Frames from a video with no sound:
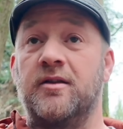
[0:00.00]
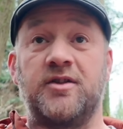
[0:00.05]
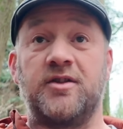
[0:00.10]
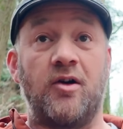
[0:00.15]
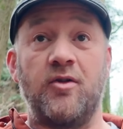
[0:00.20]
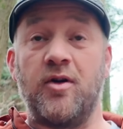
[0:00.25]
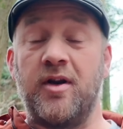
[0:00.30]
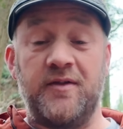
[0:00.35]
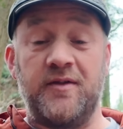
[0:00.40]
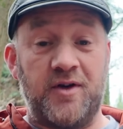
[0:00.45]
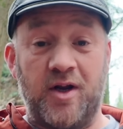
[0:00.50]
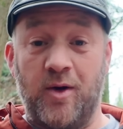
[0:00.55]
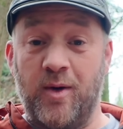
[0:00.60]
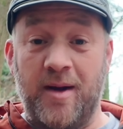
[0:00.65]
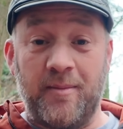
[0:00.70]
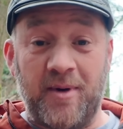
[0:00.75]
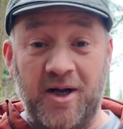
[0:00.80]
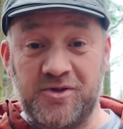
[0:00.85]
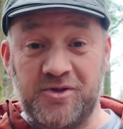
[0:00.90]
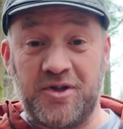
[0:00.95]
I don't even know
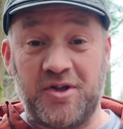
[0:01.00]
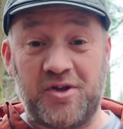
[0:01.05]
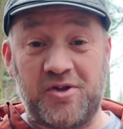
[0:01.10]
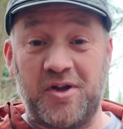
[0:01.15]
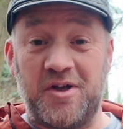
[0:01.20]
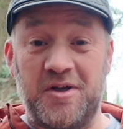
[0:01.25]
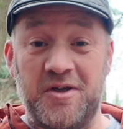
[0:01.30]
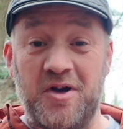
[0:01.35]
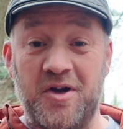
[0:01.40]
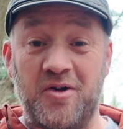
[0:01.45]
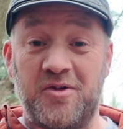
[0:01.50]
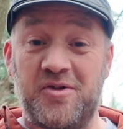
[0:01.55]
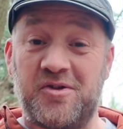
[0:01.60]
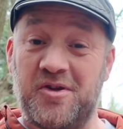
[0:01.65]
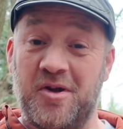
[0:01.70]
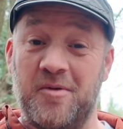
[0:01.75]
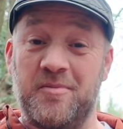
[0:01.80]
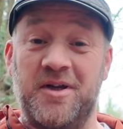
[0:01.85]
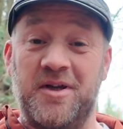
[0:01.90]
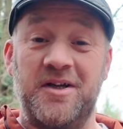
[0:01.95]
how much this thing
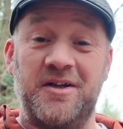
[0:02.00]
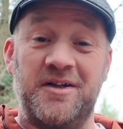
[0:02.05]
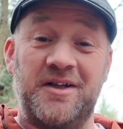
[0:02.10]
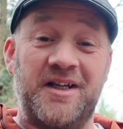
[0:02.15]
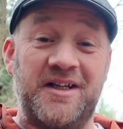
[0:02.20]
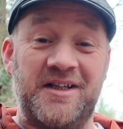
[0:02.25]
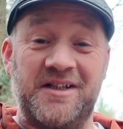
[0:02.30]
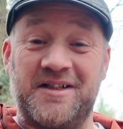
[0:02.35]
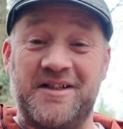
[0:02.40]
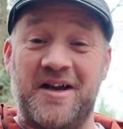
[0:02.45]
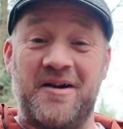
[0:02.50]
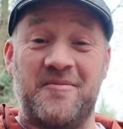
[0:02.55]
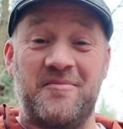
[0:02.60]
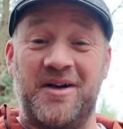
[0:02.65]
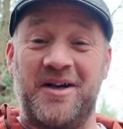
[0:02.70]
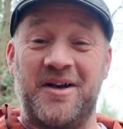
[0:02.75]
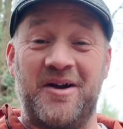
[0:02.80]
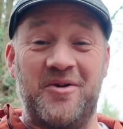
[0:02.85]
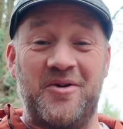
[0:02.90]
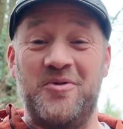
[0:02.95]
costs. There'll be a link
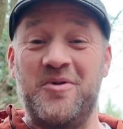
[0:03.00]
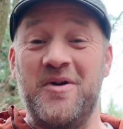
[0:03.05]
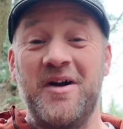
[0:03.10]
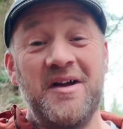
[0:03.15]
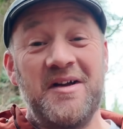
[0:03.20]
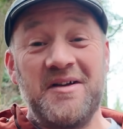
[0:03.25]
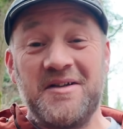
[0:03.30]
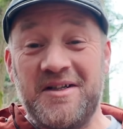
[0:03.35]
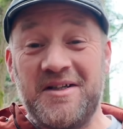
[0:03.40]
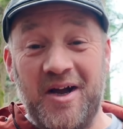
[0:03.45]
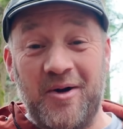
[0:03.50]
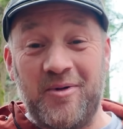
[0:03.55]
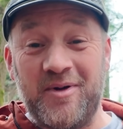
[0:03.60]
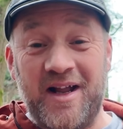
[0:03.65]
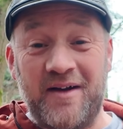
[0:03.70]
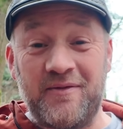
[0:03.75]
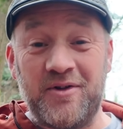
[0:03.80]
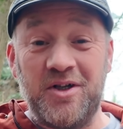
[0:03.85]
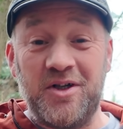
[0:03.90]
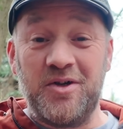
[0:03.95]
down below. Go
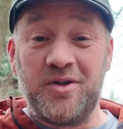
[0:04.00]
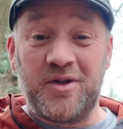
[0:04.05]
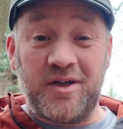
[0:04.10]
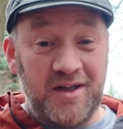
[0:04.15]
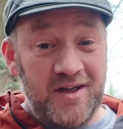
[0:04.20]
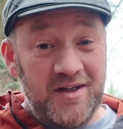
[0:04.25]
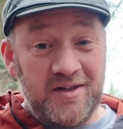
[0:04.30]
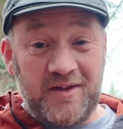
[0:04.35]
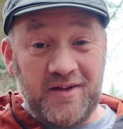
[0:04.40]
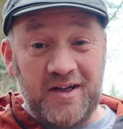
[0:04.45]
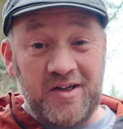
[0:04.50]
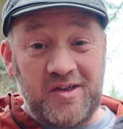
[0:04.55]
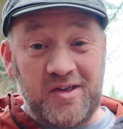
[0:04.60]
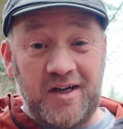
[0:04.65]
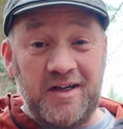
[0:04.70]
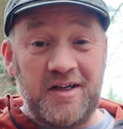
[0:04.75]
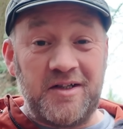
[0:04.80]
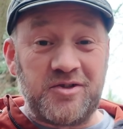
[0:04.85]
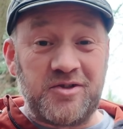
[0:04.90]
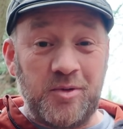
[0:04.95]
and have a look. They
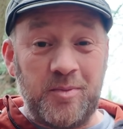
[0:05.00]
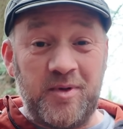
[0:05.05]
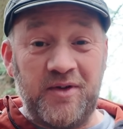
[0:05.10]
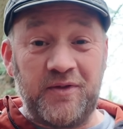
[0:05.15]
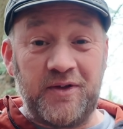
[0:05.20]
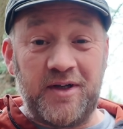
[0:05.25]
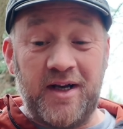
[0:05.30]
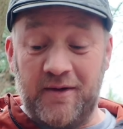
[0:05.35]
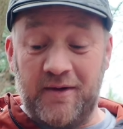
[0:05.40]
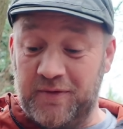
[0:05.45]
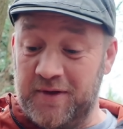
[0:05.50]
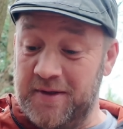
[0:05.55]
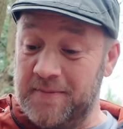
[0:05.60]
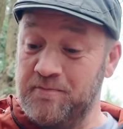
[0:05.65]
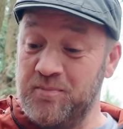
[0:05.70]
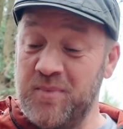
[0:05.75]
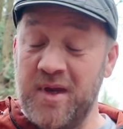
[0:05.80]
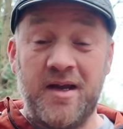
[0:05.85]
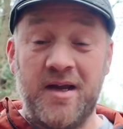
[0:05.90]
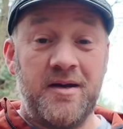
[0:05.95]
sent it to me for
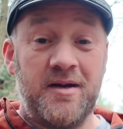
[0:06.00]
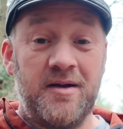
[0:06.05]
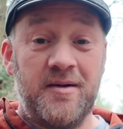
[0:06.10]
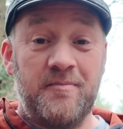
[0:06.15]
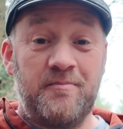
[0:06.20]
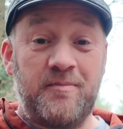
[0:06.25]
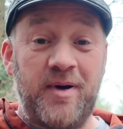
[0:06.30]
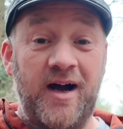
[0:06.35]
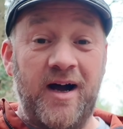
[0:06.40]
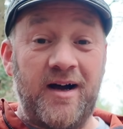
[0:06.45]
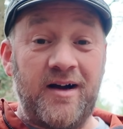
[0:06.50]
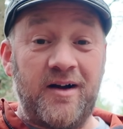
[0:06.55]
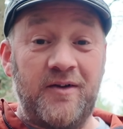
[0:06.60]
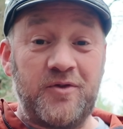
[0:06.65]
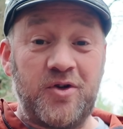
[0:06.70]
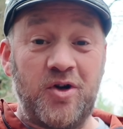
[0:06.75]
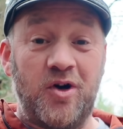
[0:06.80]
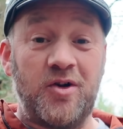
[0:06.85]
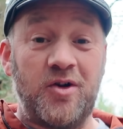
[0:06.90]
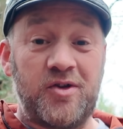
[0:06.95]
nothing. But
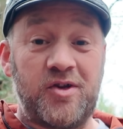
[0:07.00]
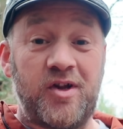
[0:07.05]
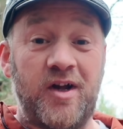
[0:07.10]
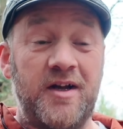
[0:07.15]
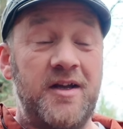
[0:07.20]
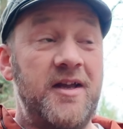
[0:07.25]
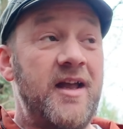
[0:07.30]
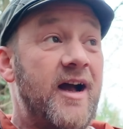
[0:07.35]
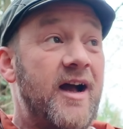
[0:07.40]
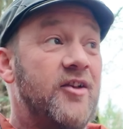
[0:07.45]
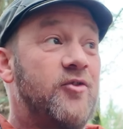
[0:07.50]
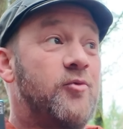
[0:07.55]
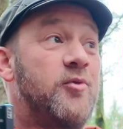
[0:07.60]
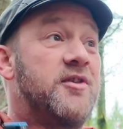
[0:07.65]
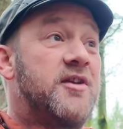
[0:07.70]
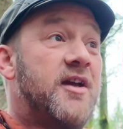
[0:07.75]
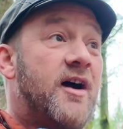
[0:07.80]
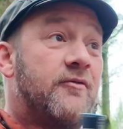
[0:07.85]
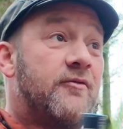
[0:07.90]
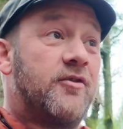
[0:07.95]
I've got to say, as
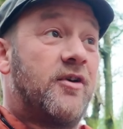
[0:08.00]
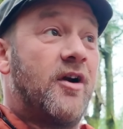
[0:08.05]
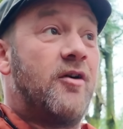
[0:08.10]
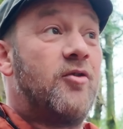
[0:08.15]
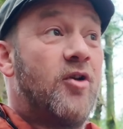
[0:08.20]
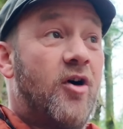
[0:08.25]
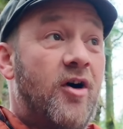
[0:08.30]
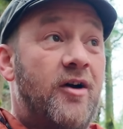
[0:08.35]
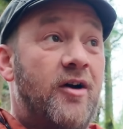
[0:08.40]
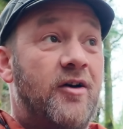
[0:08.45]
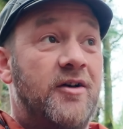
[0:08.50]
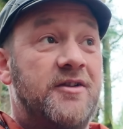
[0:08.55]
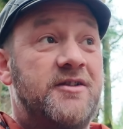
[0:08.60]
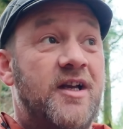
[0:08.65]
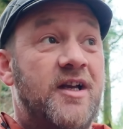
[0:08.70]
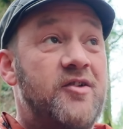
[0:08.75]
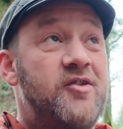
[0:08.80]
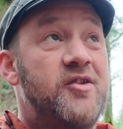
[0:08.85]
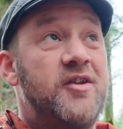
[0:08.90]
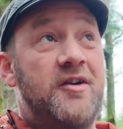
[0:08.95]
with the other Olight I
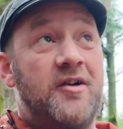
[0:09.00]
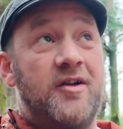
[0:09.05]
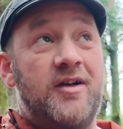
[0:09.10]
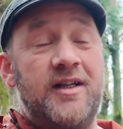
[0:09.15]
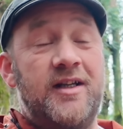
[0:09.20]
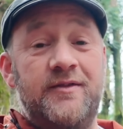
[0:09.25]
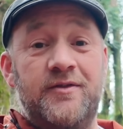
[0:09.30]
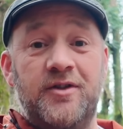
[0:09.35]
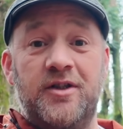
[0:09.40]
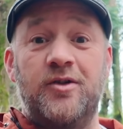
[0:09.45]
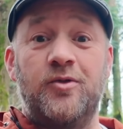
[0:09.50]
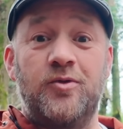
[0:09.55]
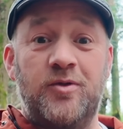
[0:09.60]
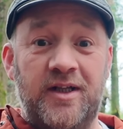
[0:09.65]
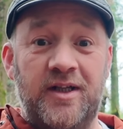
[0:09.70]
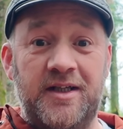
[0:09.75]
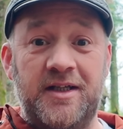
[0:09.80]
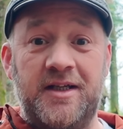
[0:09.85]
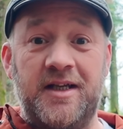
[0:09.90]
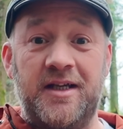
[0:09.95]
tested, I'll leave a
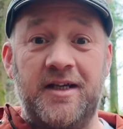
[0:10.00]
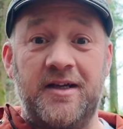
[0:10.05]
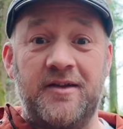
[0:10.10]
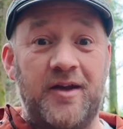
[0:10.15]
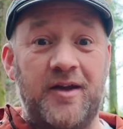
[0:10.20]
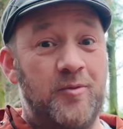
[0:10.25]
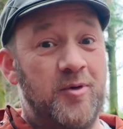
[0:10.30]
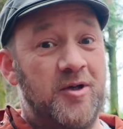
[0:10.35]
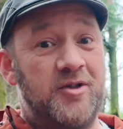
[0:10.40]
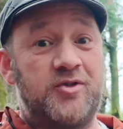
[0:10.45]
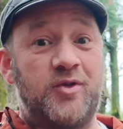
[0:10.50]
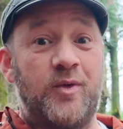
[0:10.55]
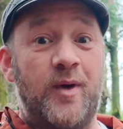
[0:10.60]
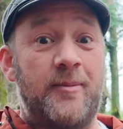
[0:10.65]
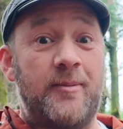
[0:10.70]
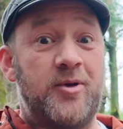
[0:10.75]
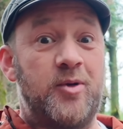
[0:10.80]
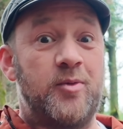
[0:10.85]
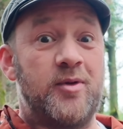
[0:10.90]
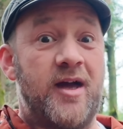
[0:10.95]
little link here. They weren't too
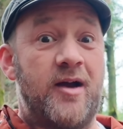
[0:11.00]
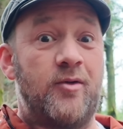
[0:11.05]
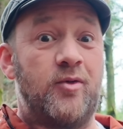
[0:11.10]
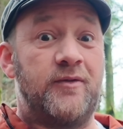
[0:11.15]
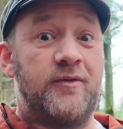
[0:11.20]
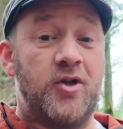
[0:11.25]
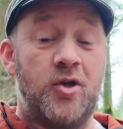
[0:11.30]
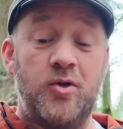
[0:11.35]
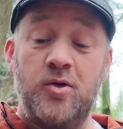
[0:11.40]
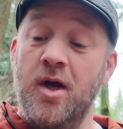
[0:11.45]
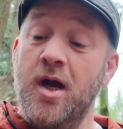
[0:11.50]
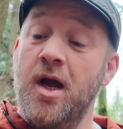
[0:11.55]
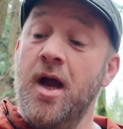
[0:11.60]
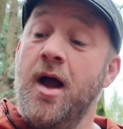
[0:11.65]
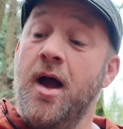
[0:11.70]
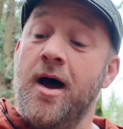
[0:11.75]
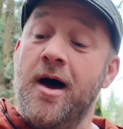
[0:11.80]
happy with that review.